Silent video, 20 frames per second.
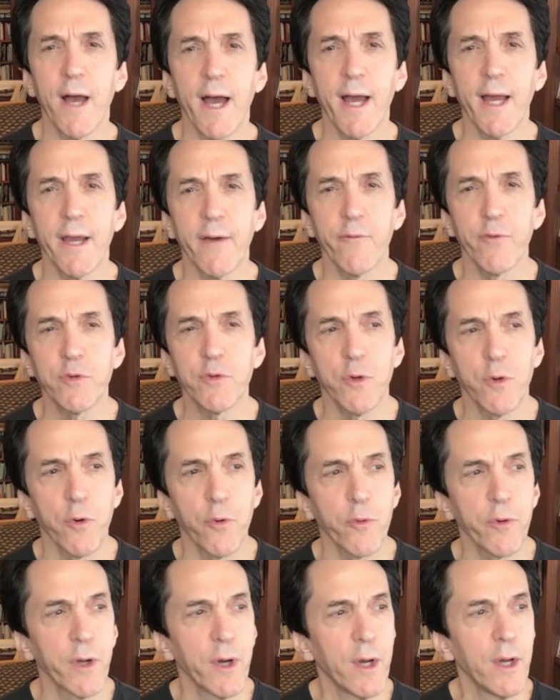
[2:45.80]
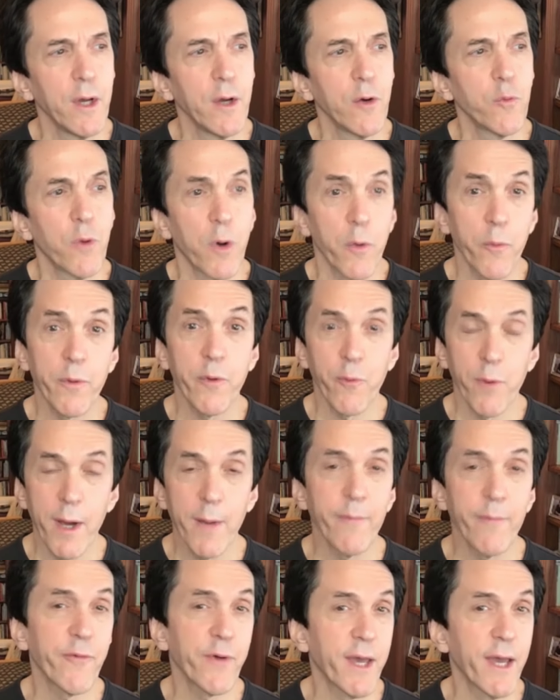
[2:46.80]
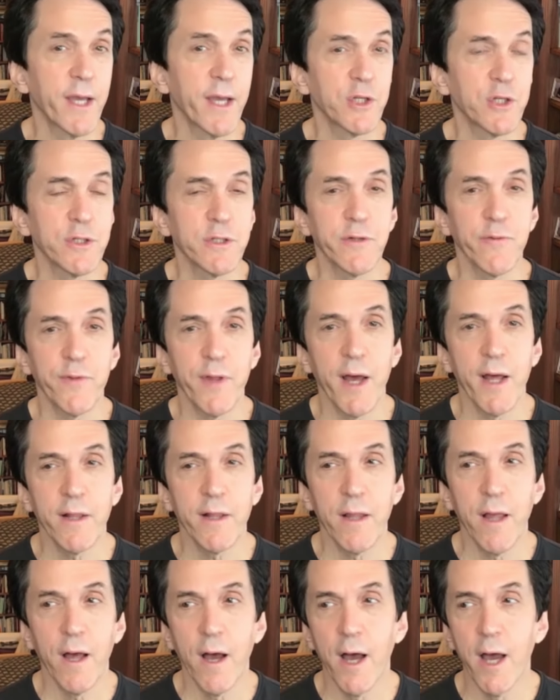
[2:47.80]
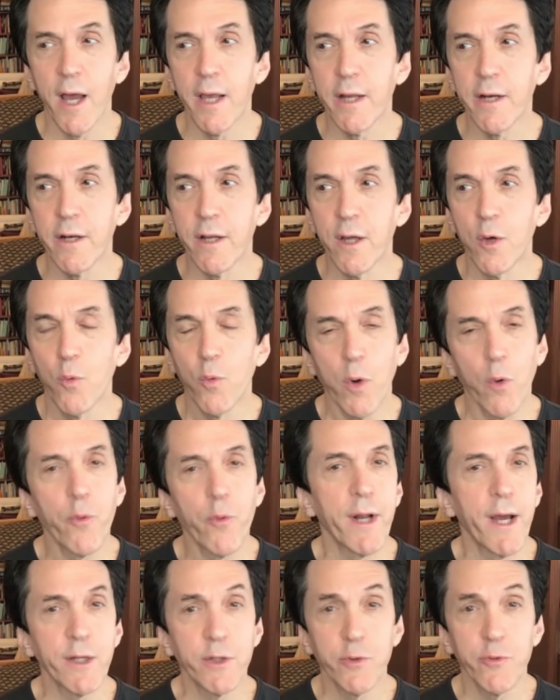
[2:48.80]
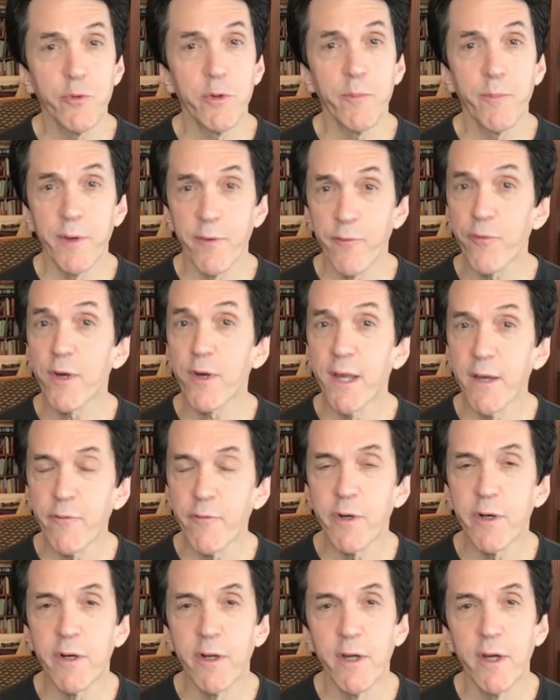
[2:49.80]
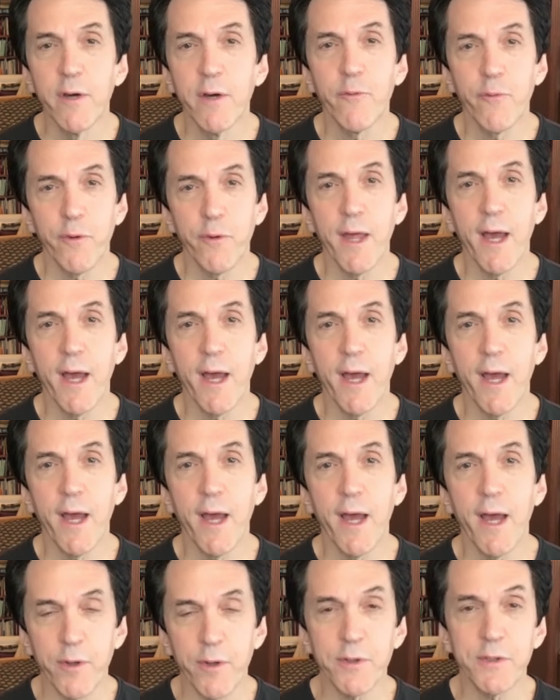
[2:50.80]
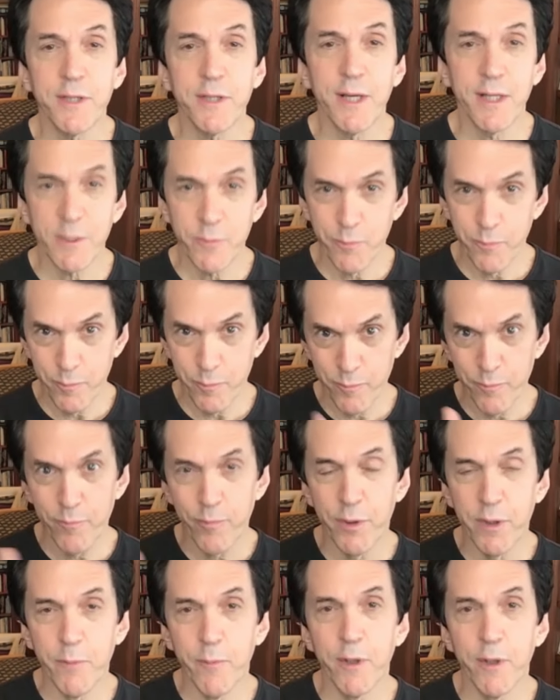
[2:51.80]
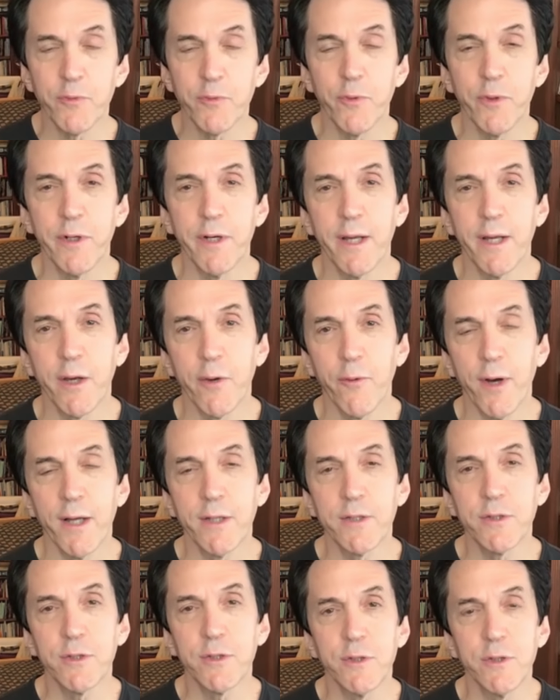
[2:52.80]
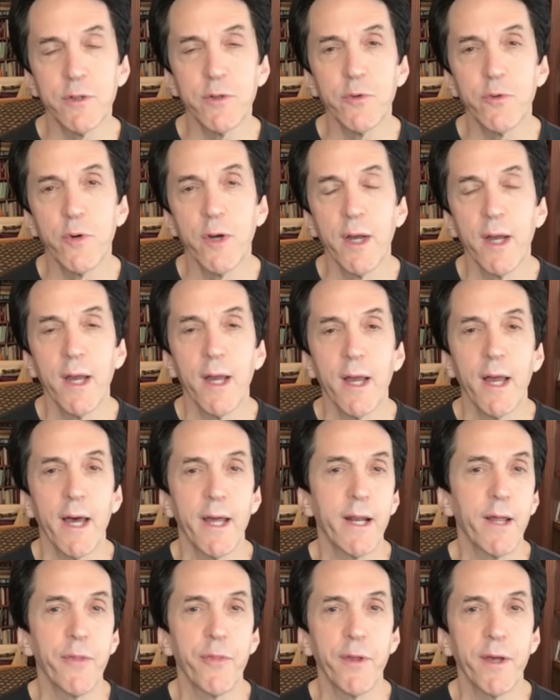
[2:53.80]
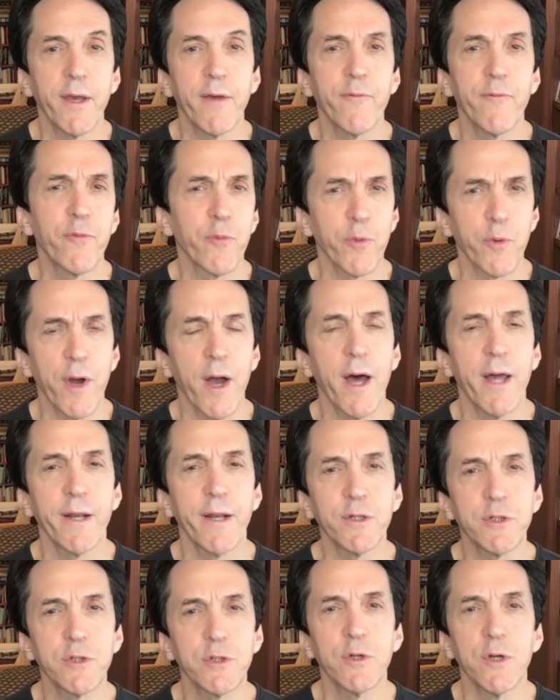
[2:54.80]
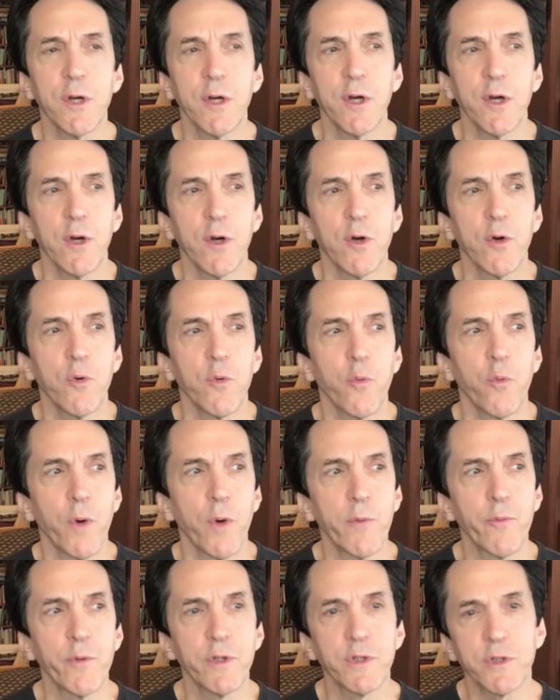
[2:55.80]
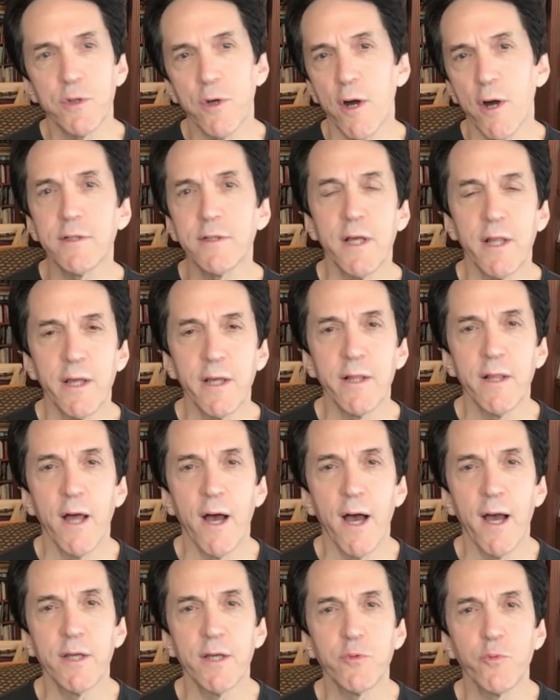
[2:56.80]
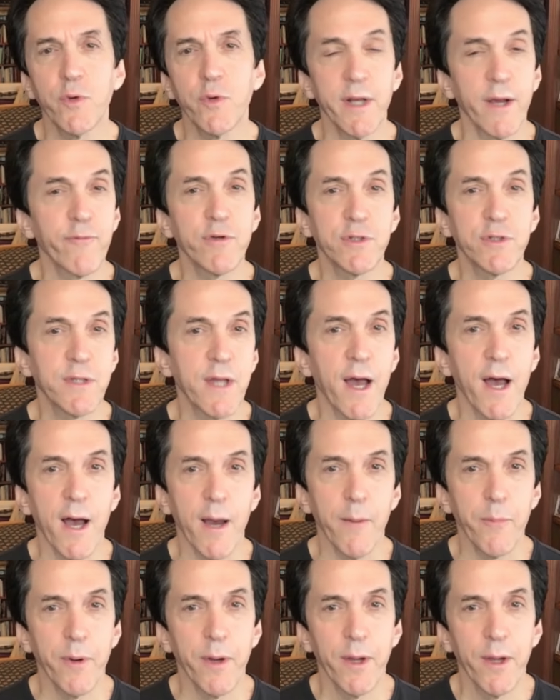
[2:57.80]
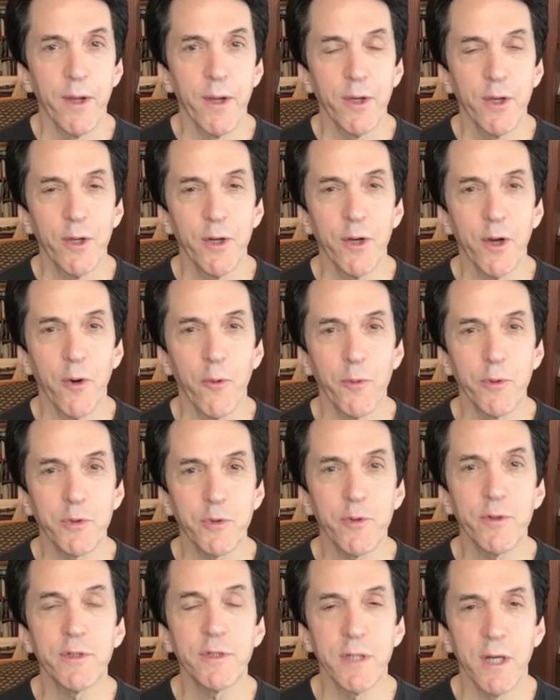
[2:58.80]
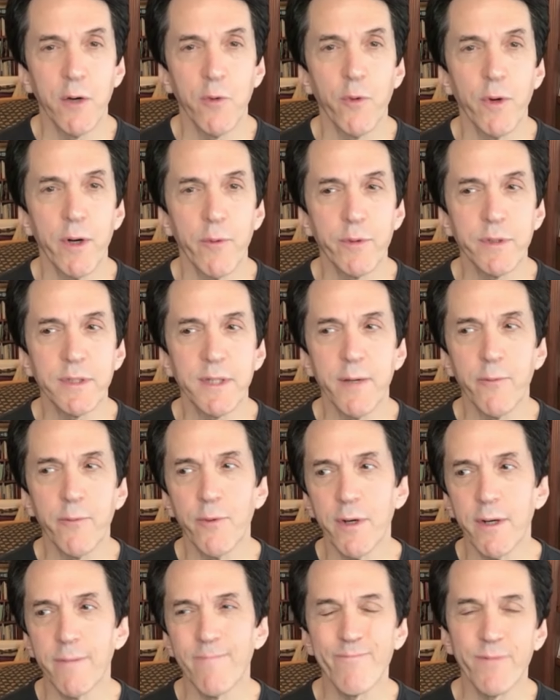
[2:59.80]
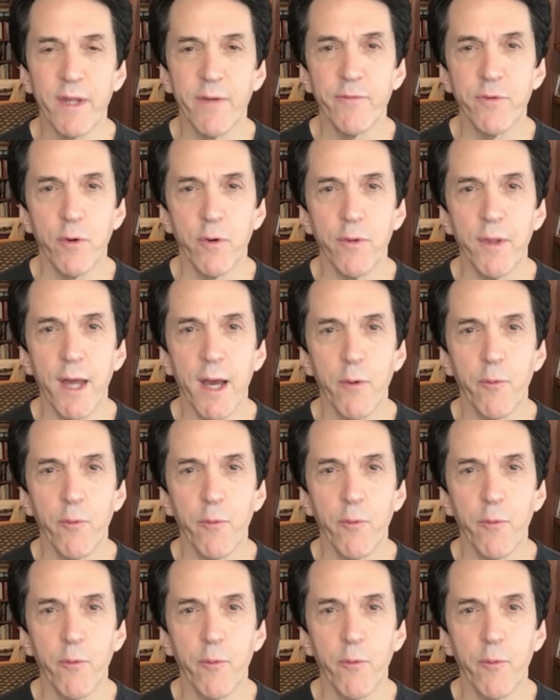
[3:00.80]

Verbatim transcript: lie I ever told? What were the ramifications of that lie, and what would I do to be forgiven for that lie? Because that's pretty much what Nico has to do. And I think if we're honest, when we start telling lies, we never stop. You know, we sort of tell one and we say, well, I've told